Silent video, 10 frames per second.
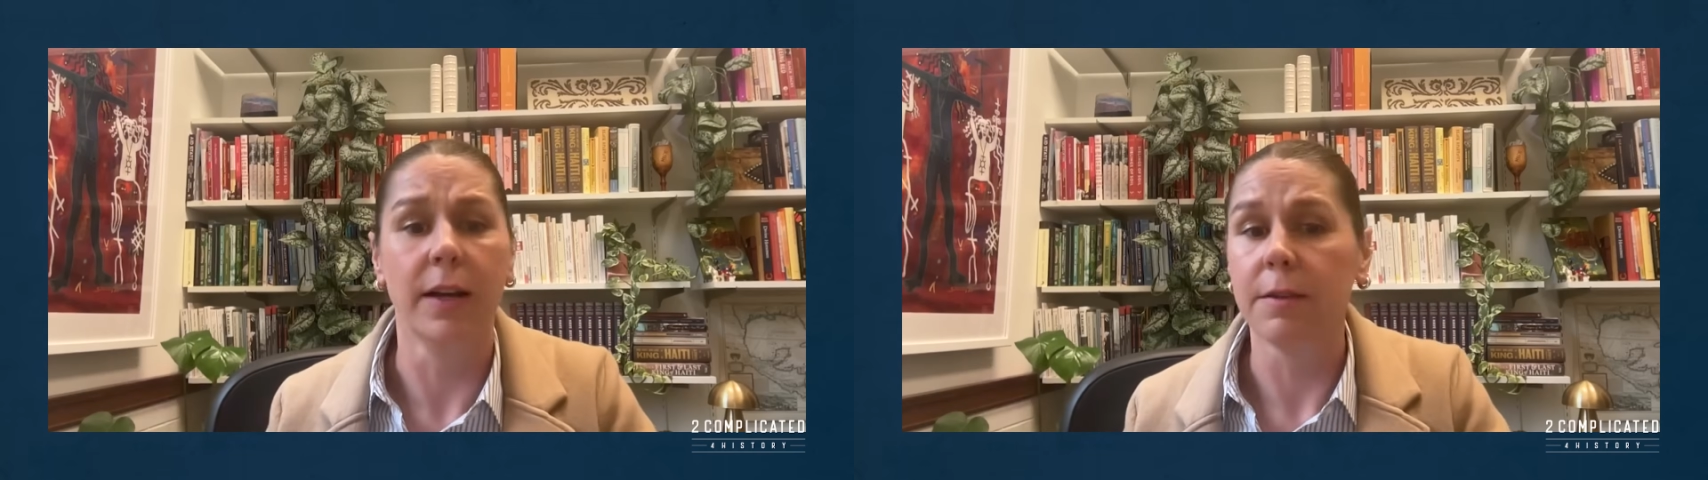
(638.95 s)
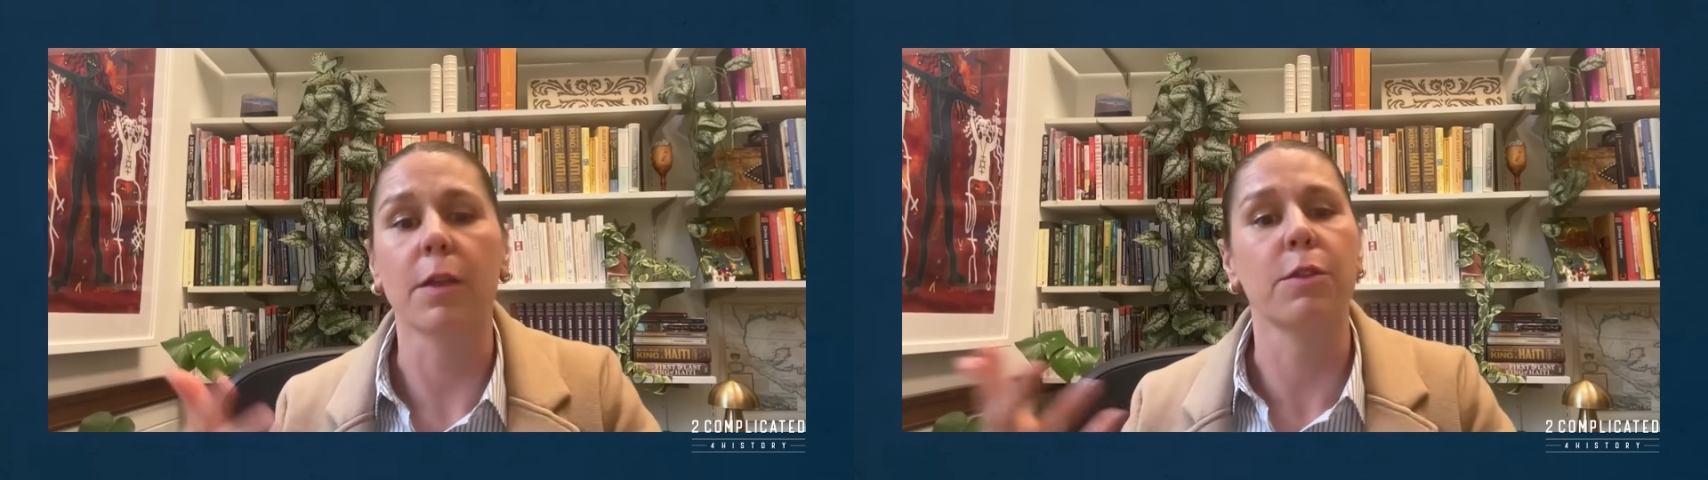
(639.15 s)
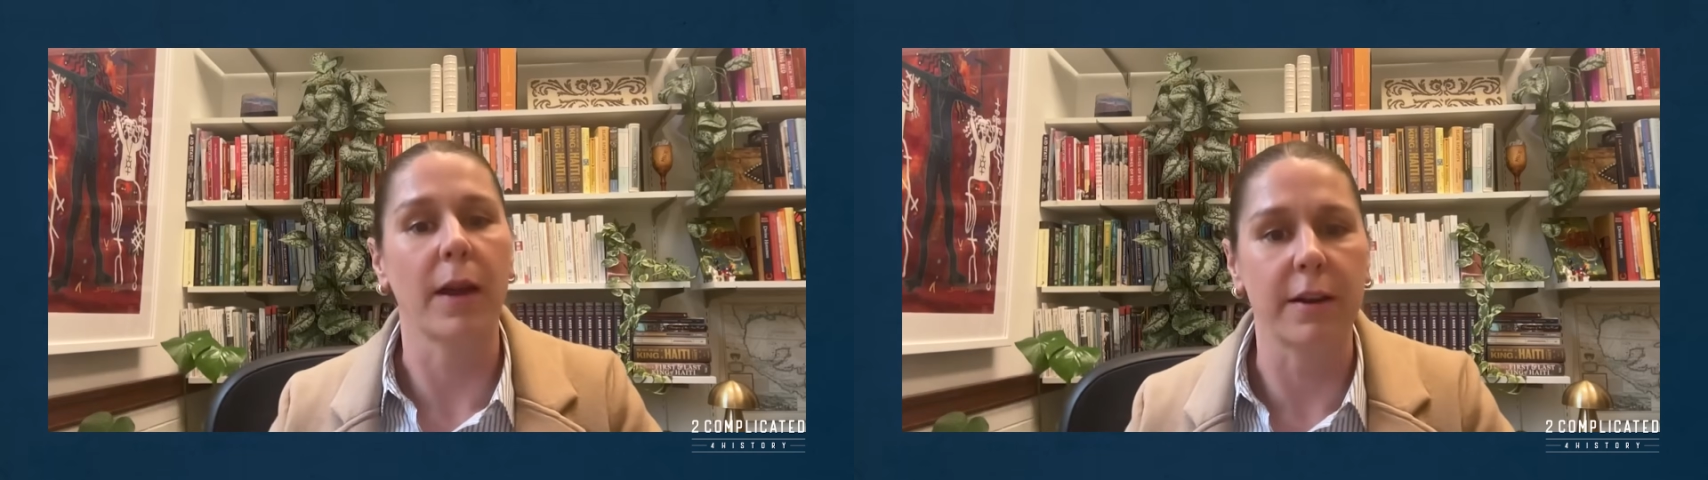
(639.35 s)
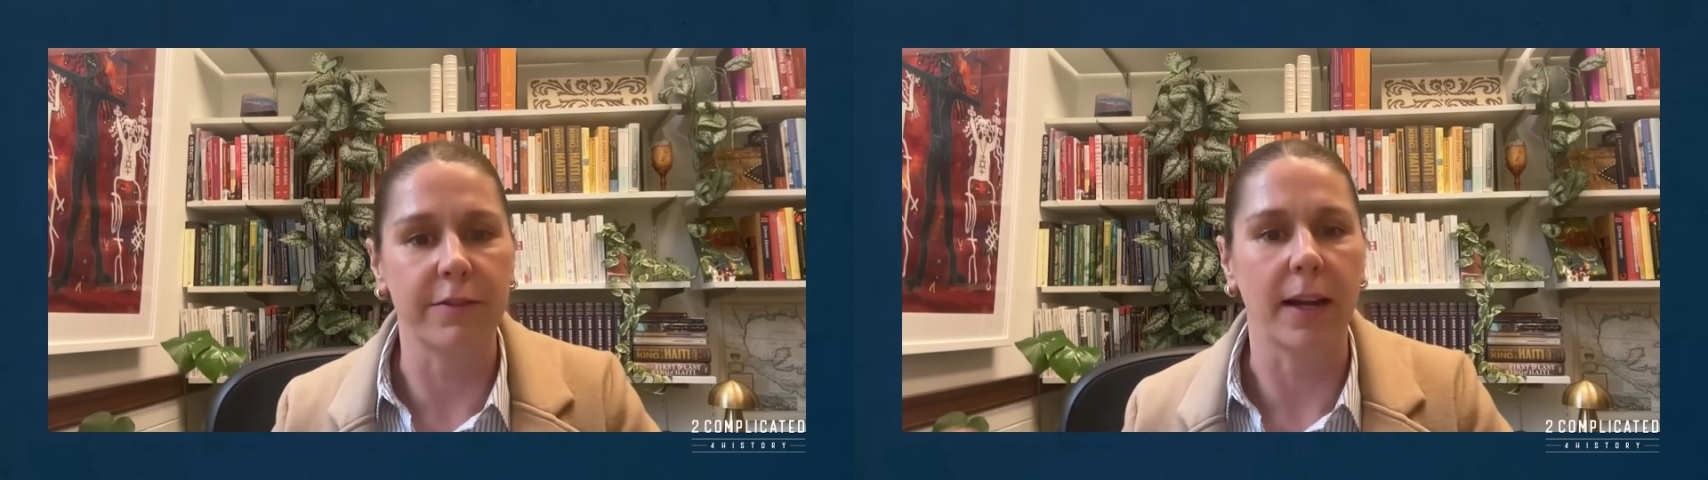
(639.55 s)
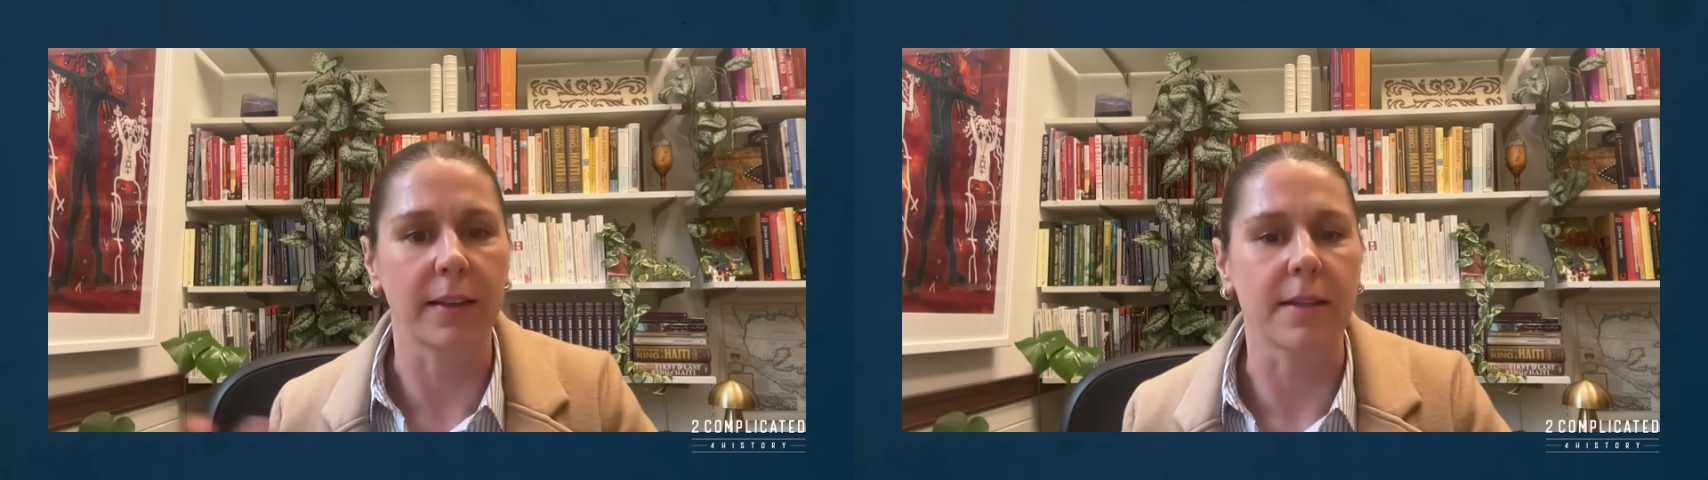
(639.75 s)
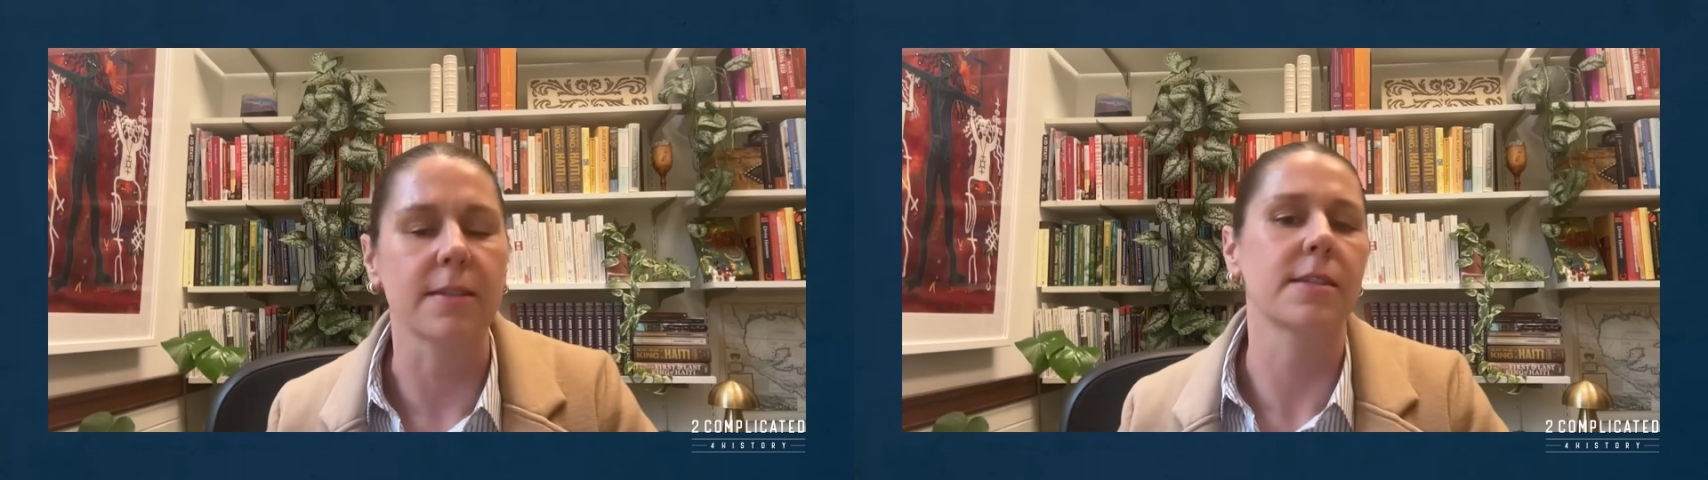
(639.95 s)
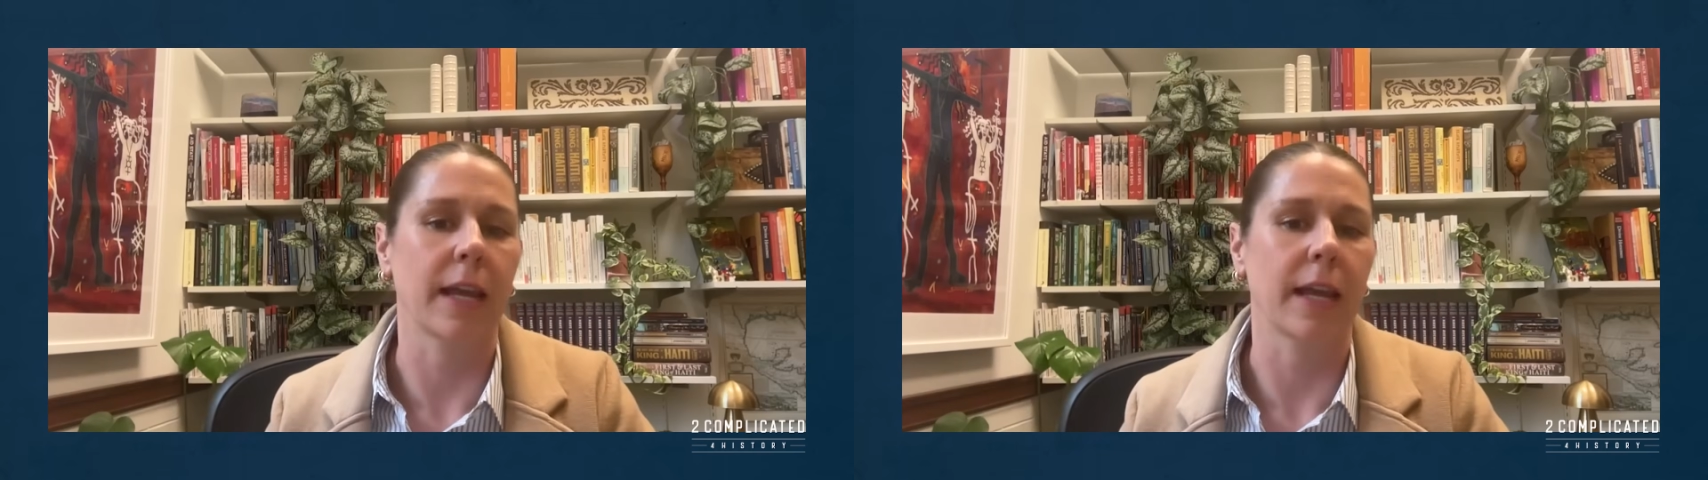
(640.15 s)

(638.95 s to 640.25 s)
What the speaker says: the threat of violence,